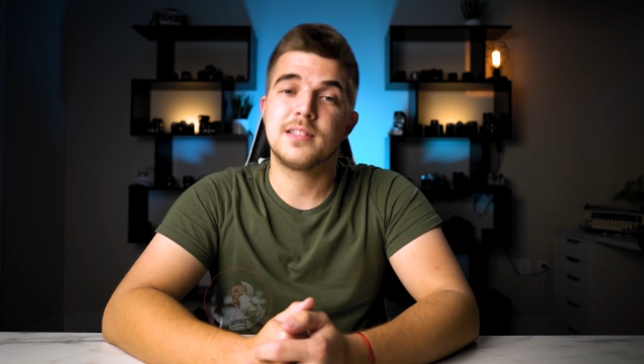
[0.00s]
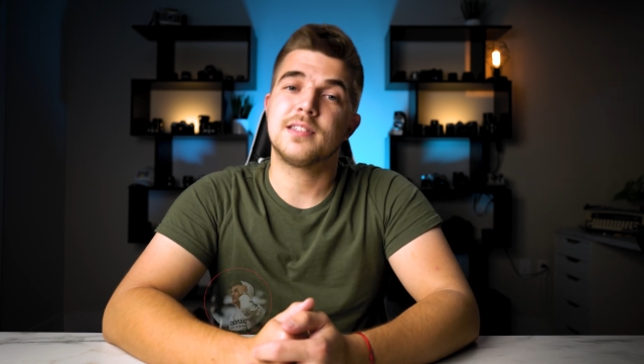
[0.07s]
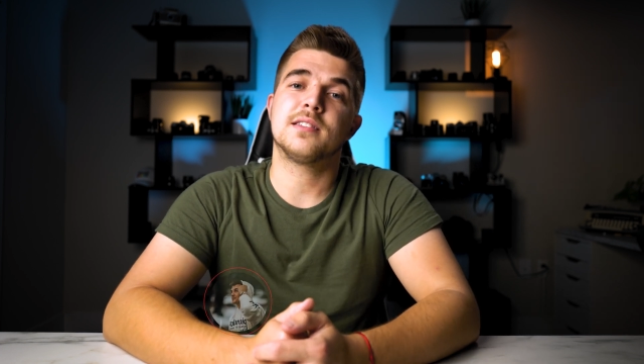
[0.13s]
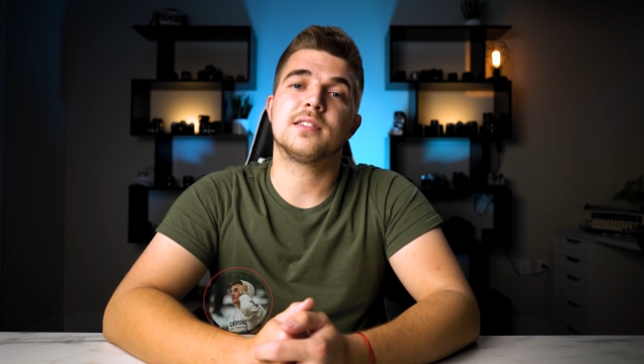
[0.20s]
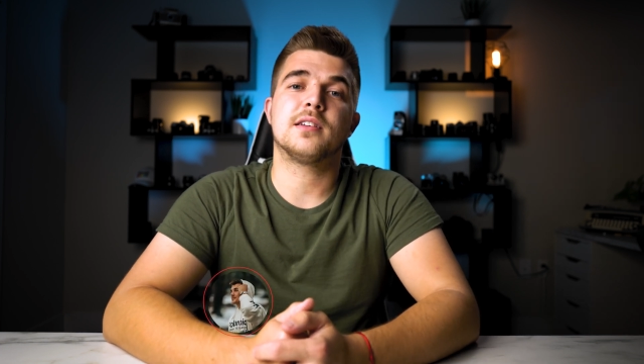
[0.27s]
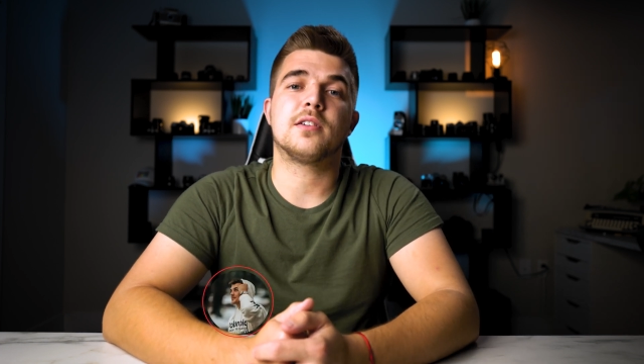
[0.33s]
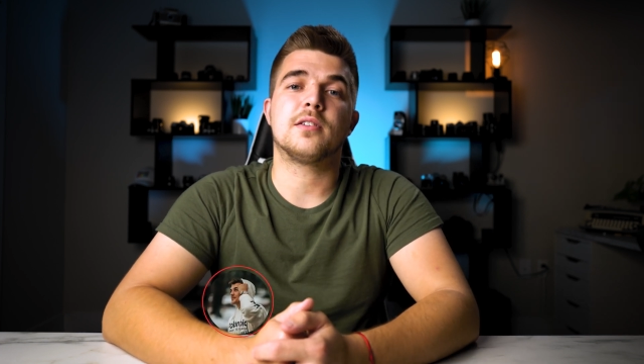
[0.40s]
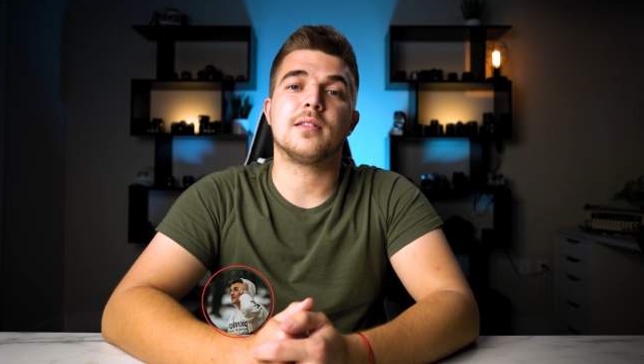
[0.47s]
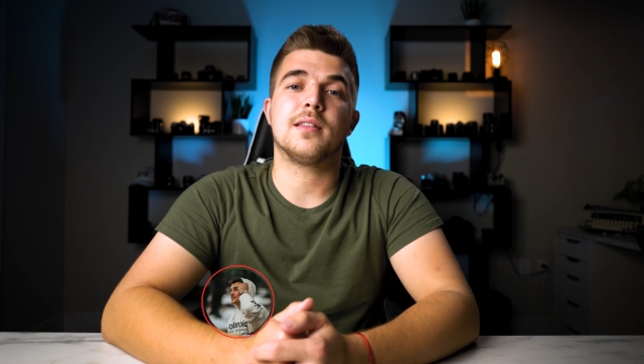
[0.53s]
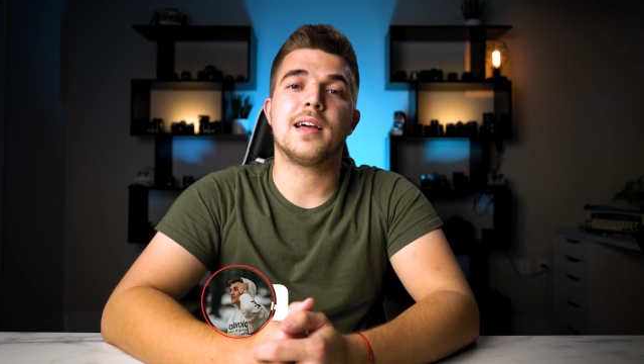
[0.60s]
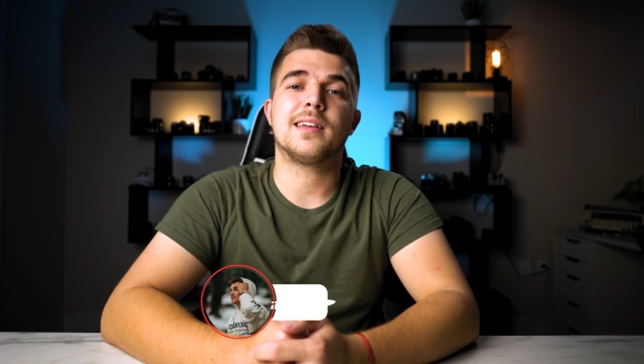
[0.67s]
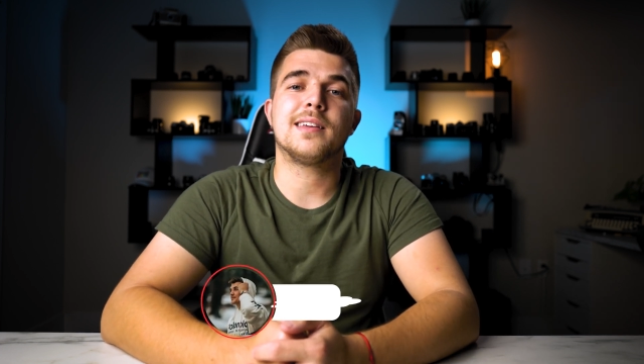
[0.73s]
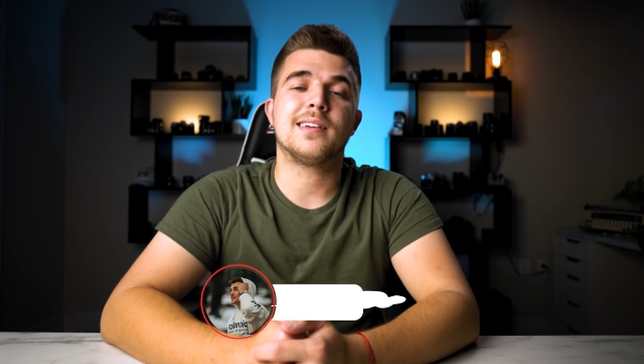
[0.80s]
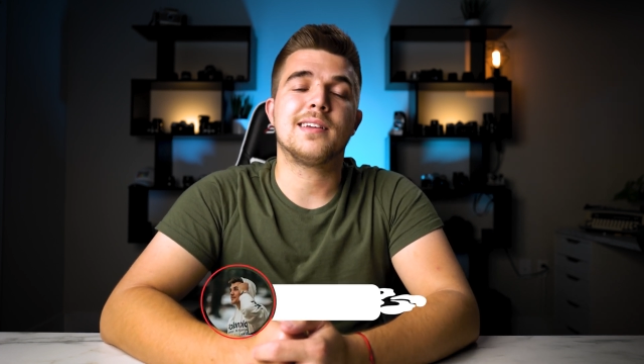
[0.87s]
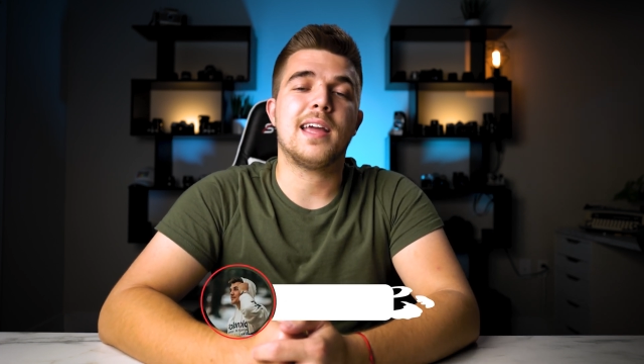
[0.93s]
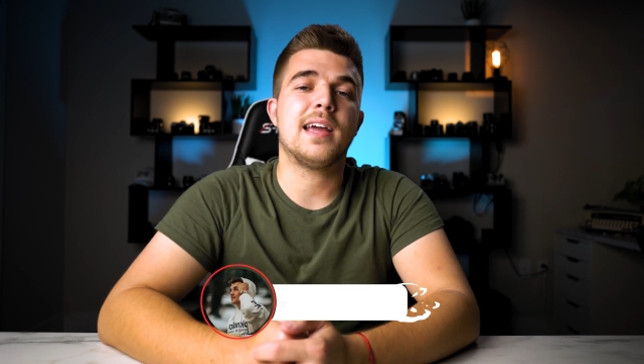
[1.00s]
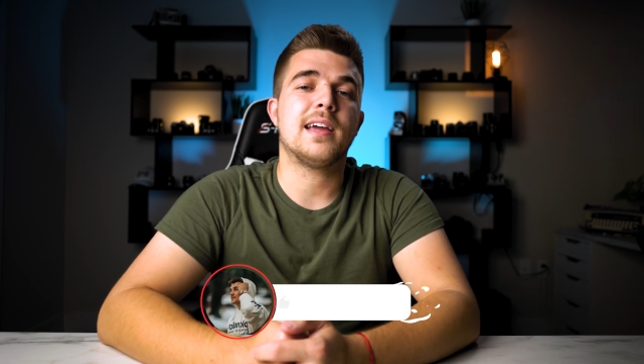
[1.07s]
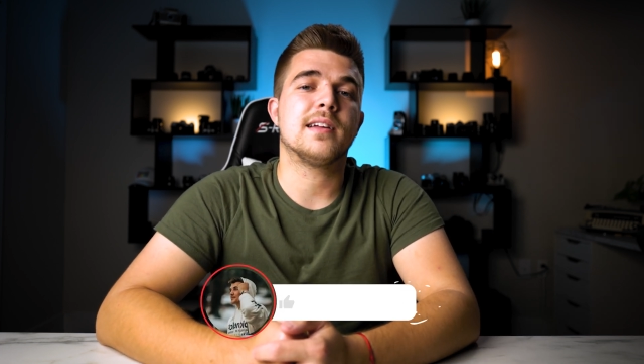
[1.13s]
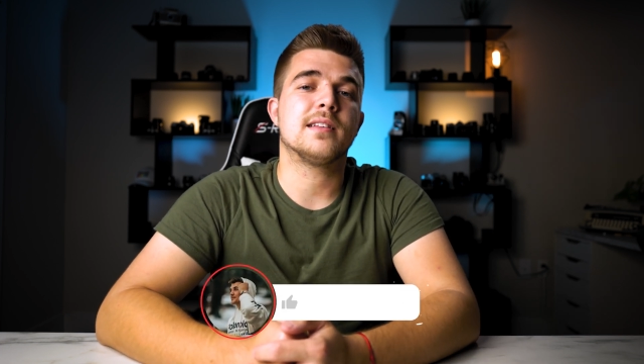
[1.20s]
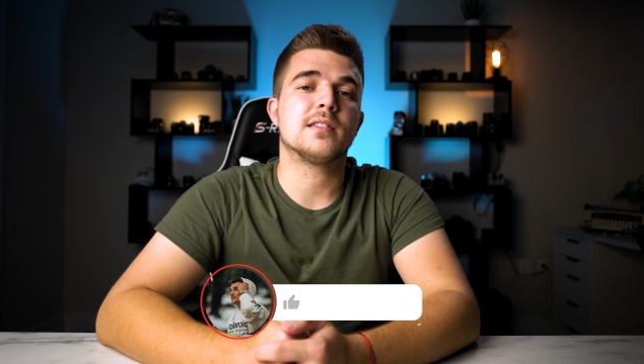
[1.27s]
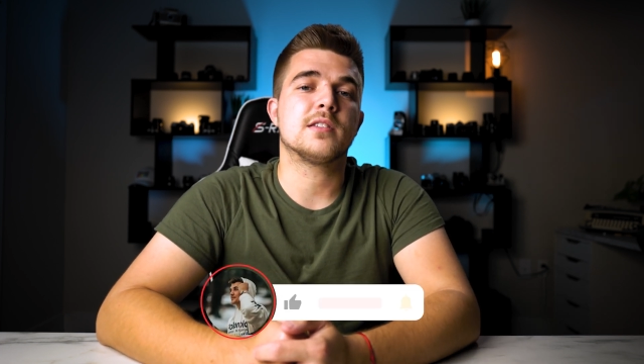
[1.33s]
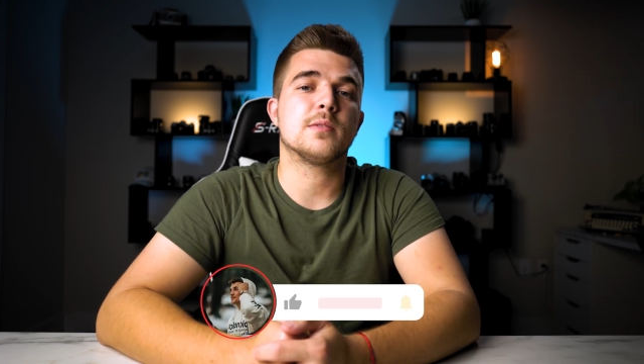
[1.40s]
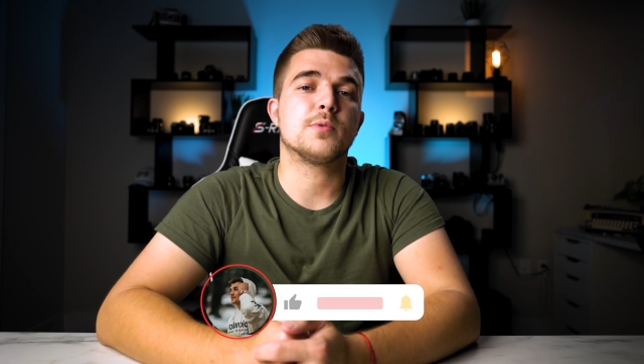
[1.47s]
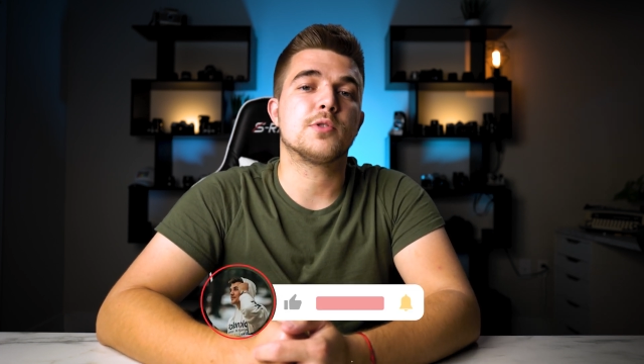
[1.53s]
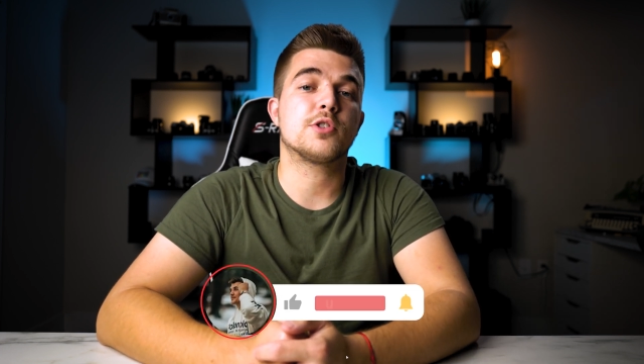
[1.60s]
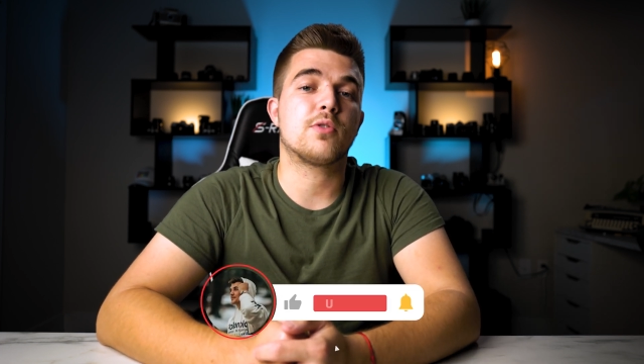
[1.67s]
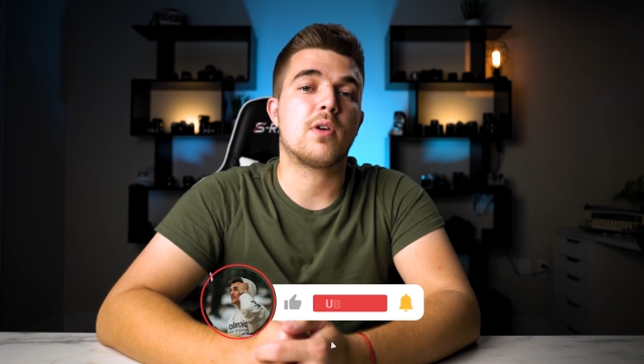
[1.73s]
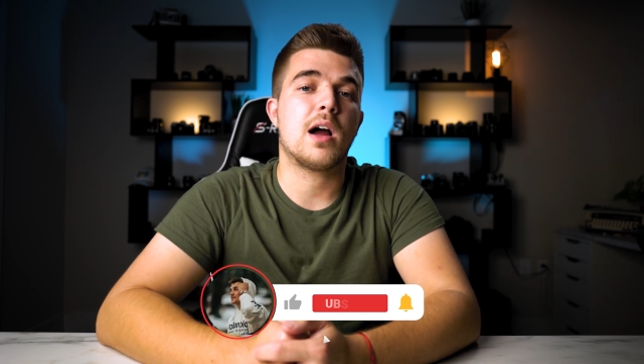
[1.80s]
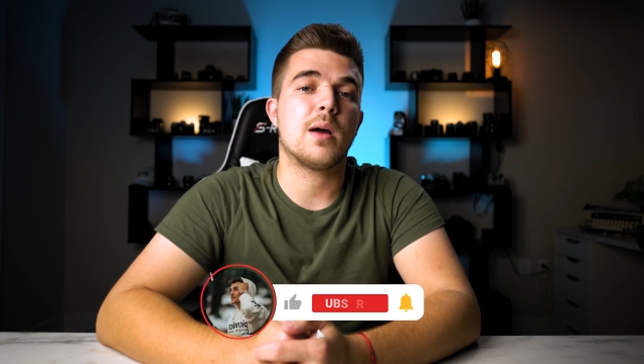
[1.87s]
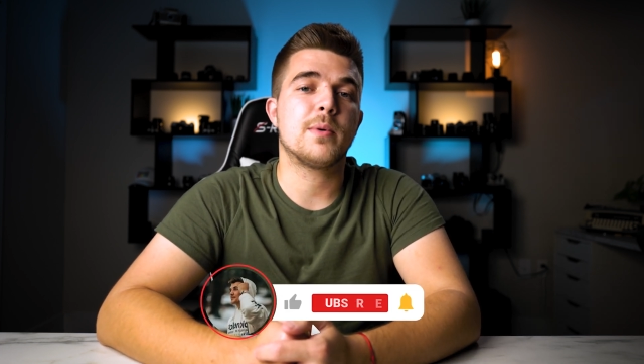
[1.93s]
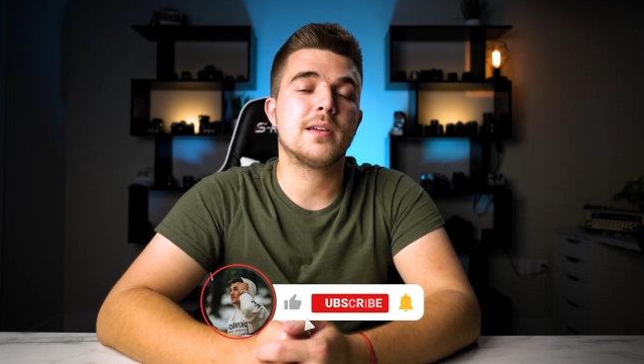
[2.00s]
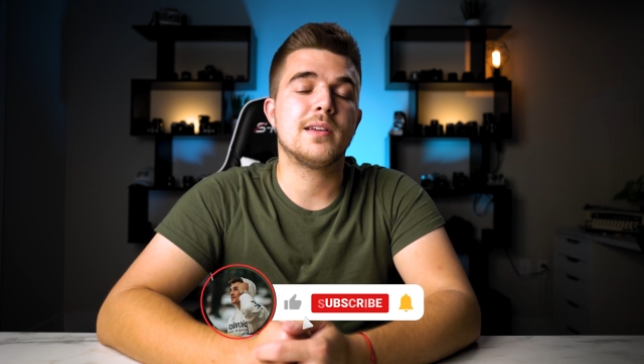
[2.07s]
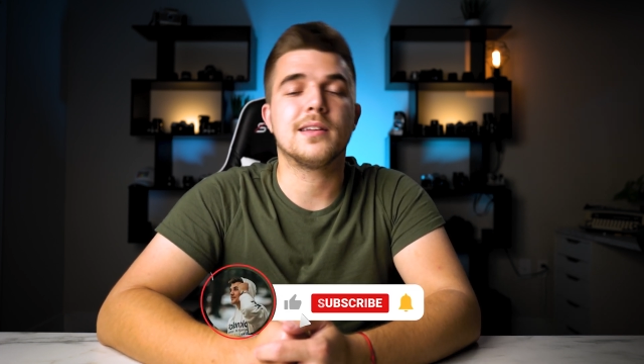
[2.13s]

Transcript: consider liking and subscribing.